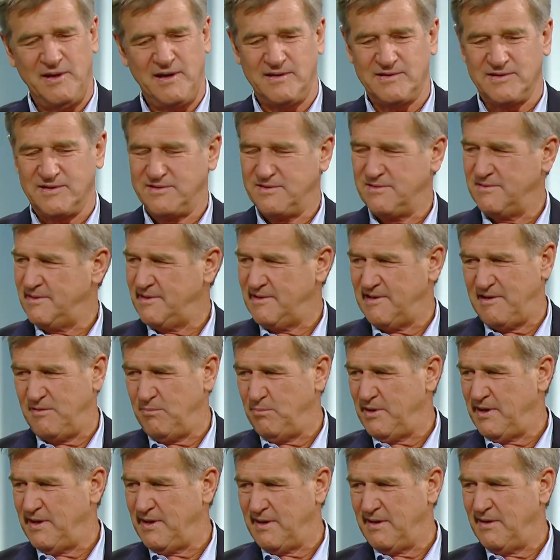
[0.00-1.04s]
The players are so darn
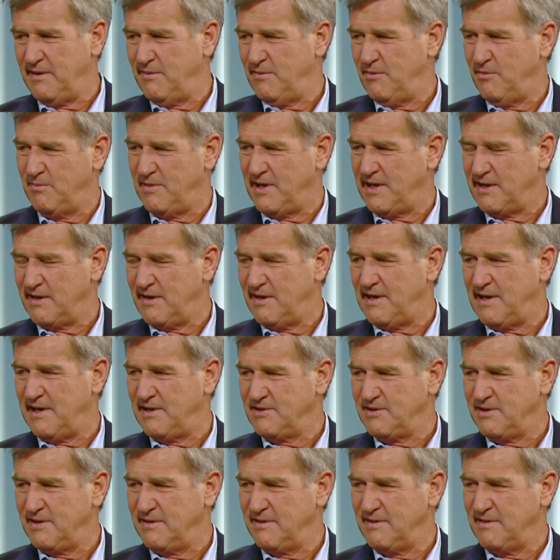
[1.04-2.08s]
big. Oh my
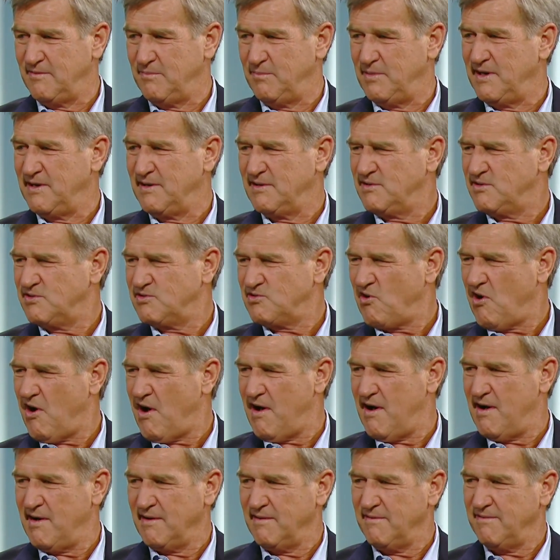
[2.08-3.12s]
gosh, they're big and
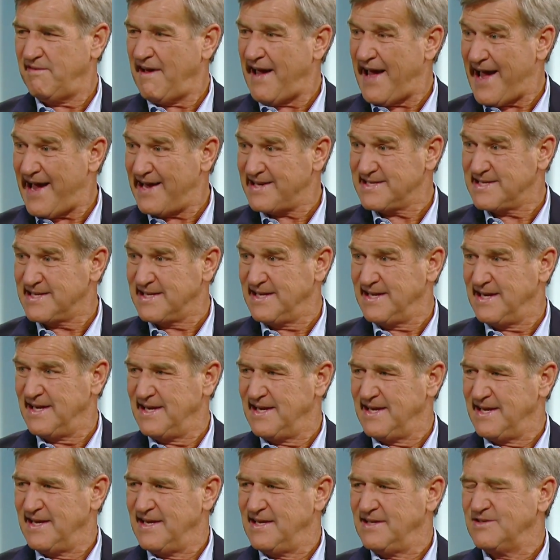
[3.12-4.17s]
strong, fast.
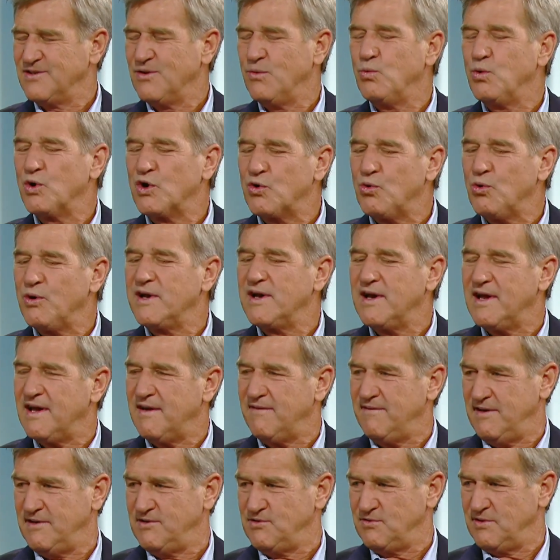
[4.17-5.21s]
So we're going to
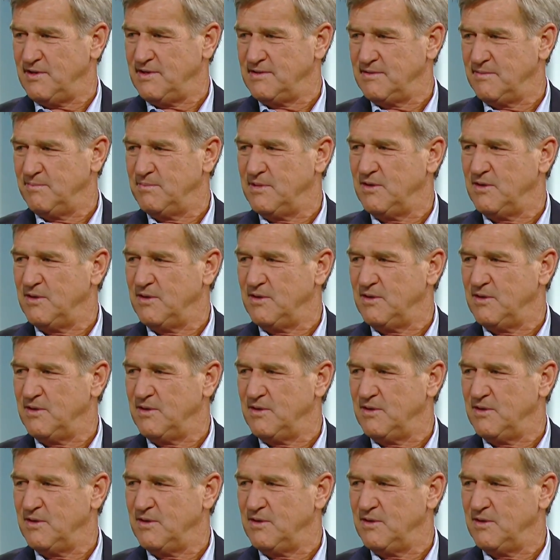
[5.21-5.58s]
have injuries.